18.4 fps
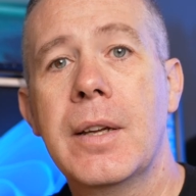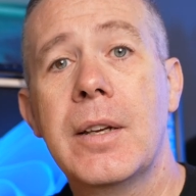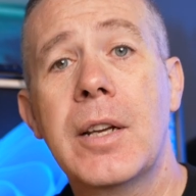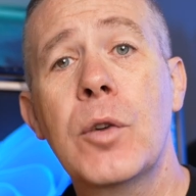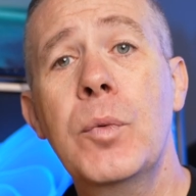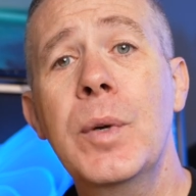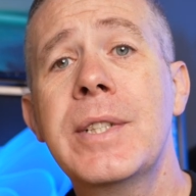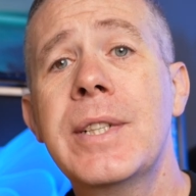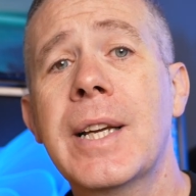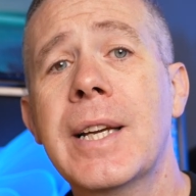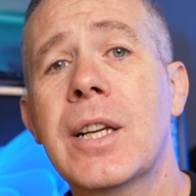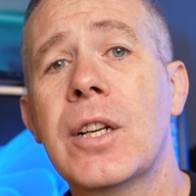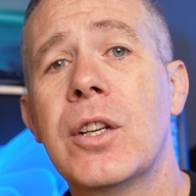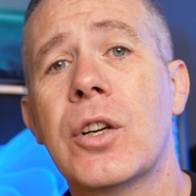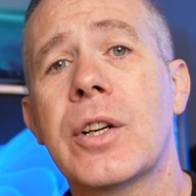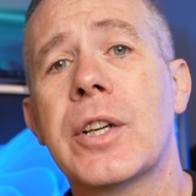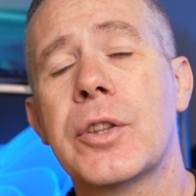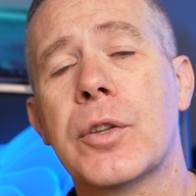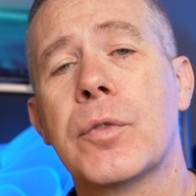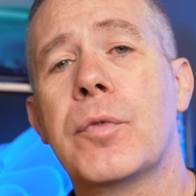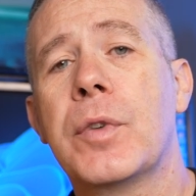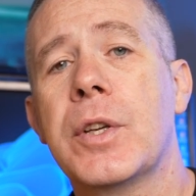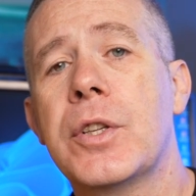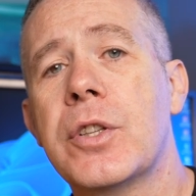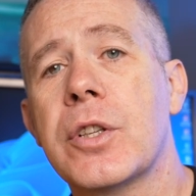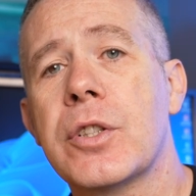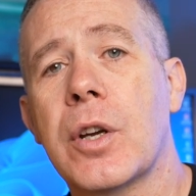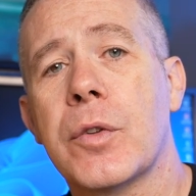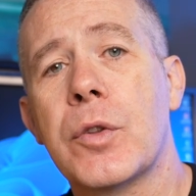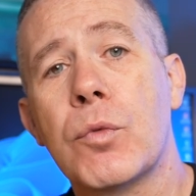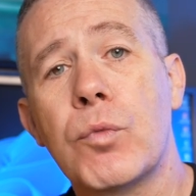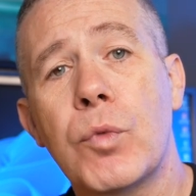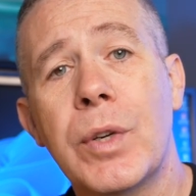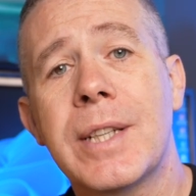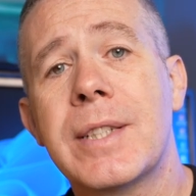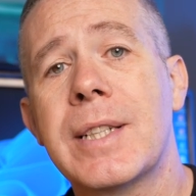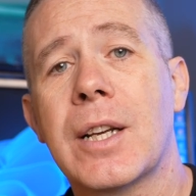Now, if we take a look at the features of the
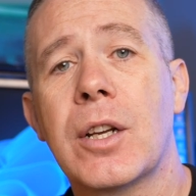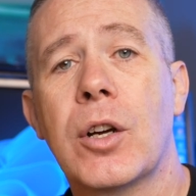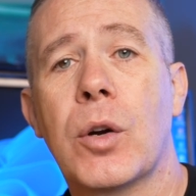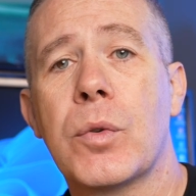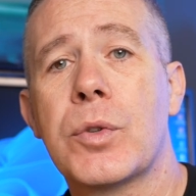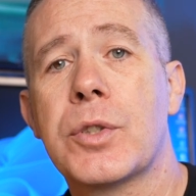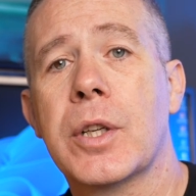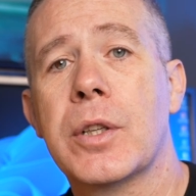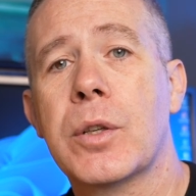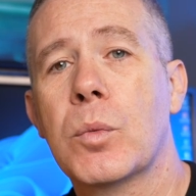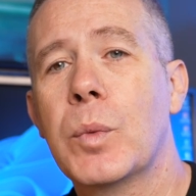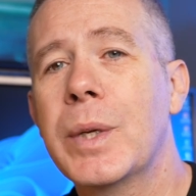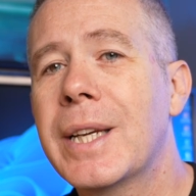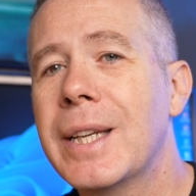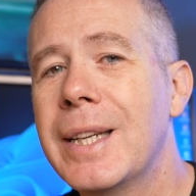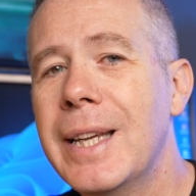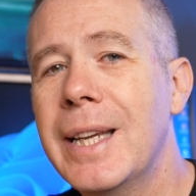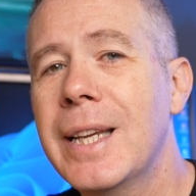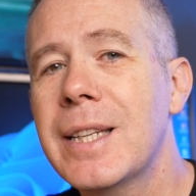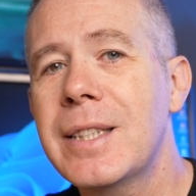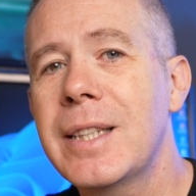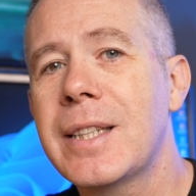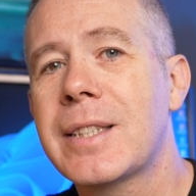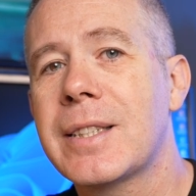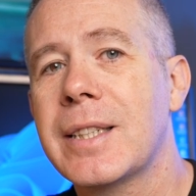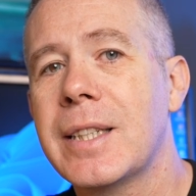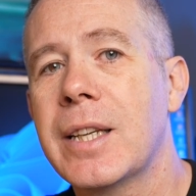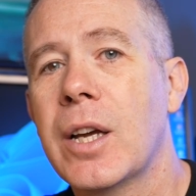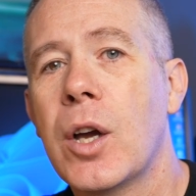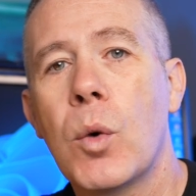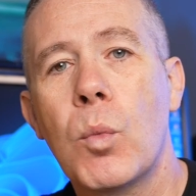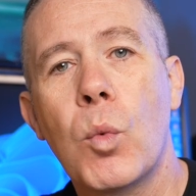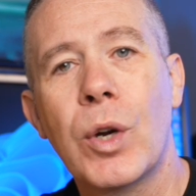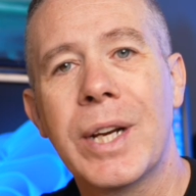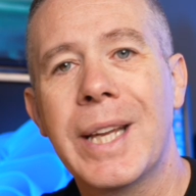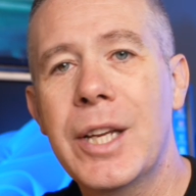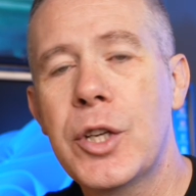reseller hosting, we can easily see
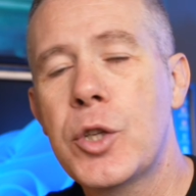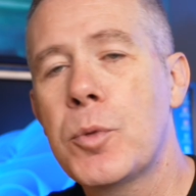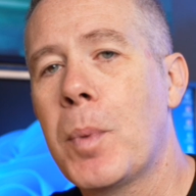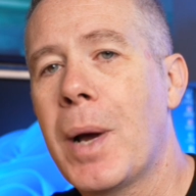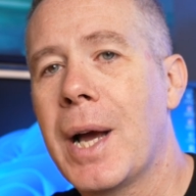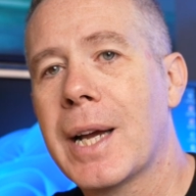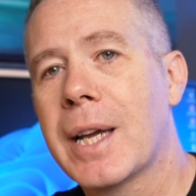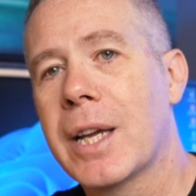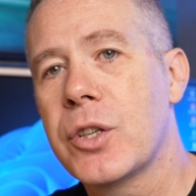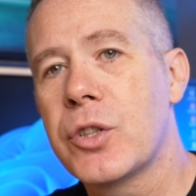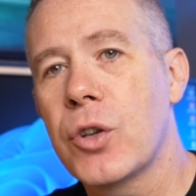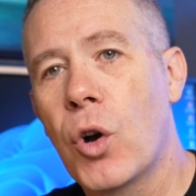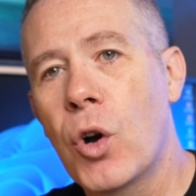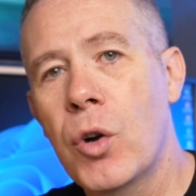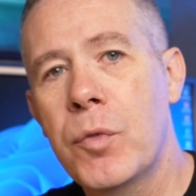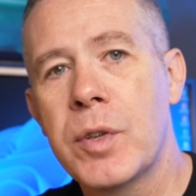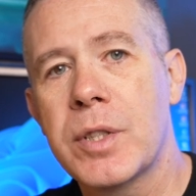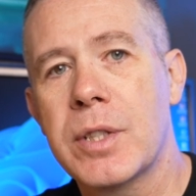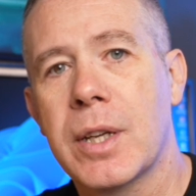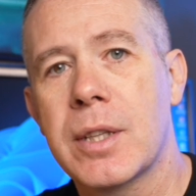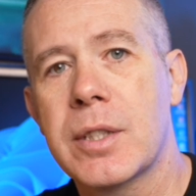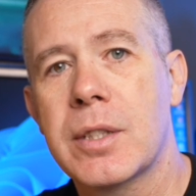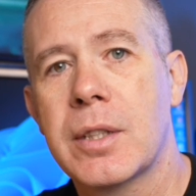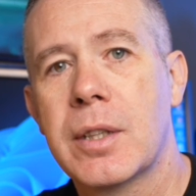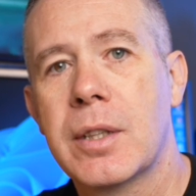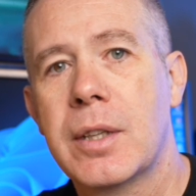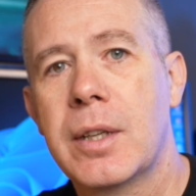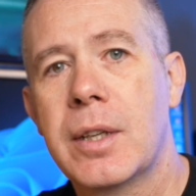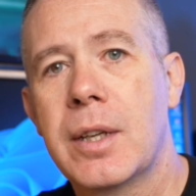what each package offers us.